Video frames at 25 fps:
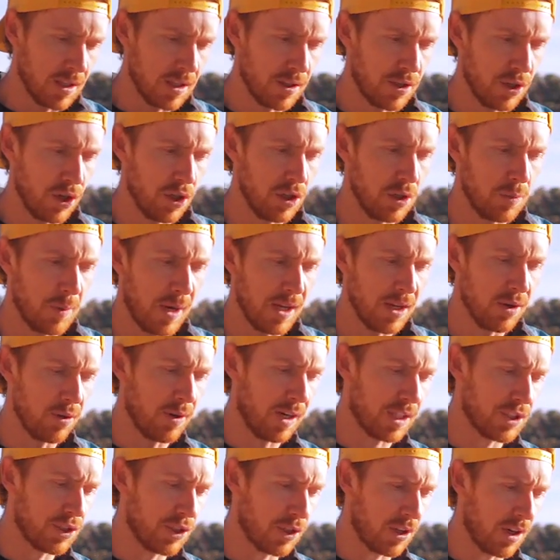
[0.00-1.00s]
the only way you're
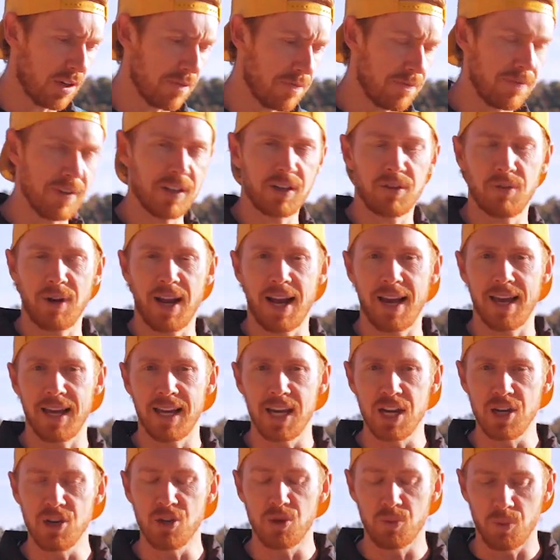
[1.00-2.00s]
actually going to figure out
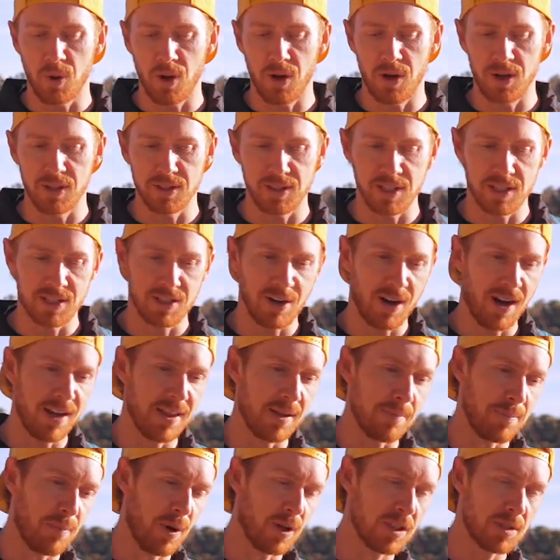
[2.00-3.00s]
any new words is you're
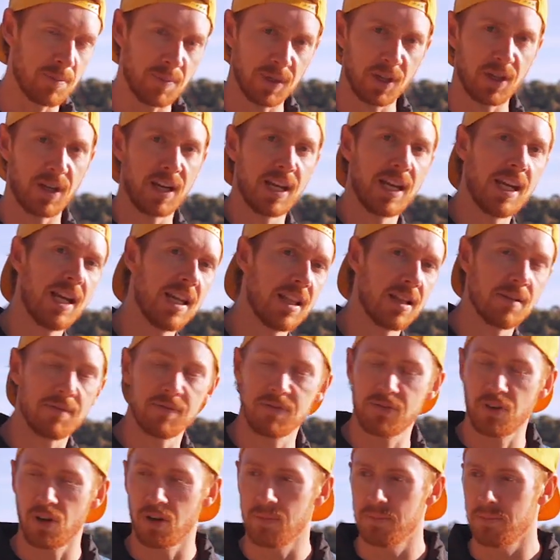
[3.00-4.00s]
either possibly going to hear them
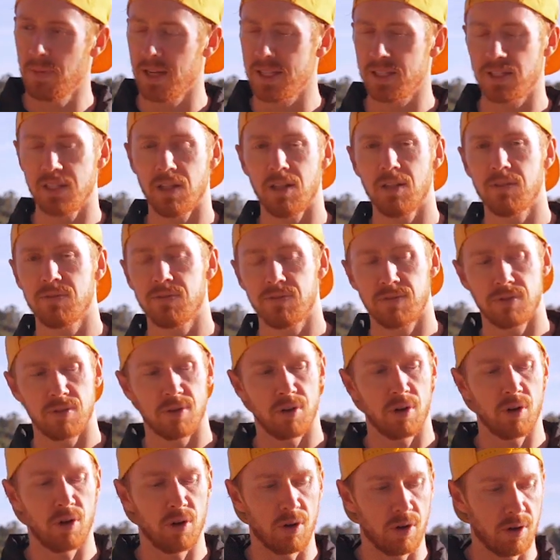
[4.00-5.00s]
from myself
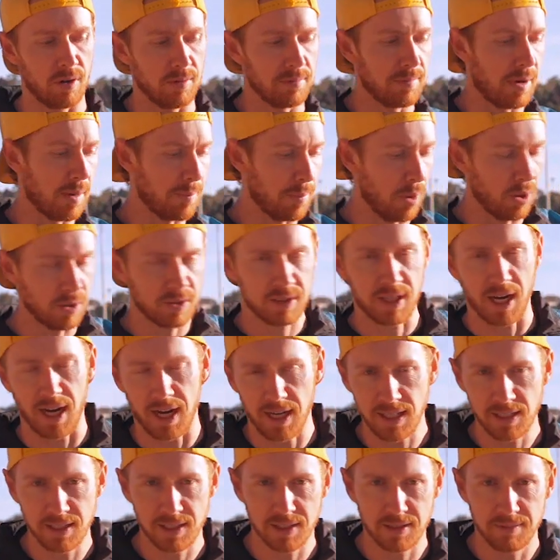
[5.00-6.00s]
or a
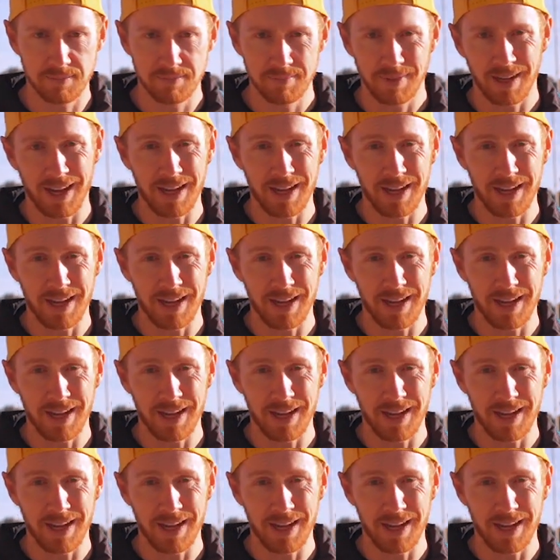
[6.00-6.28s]
podcast.